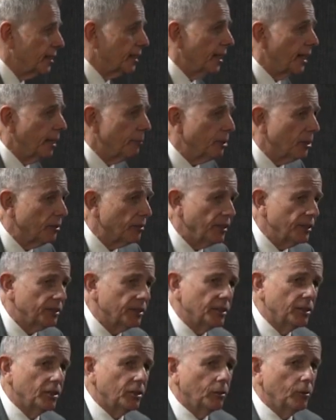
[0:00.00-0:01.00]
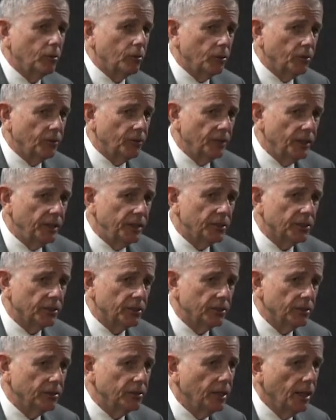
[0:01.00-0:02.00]
that happen, I think the Commonwealth needs
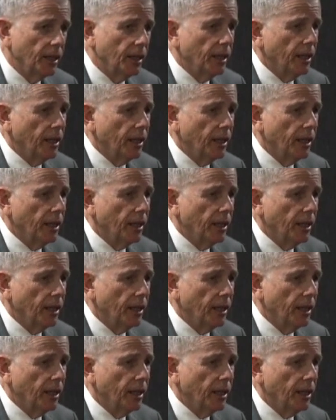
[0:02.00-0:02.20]
to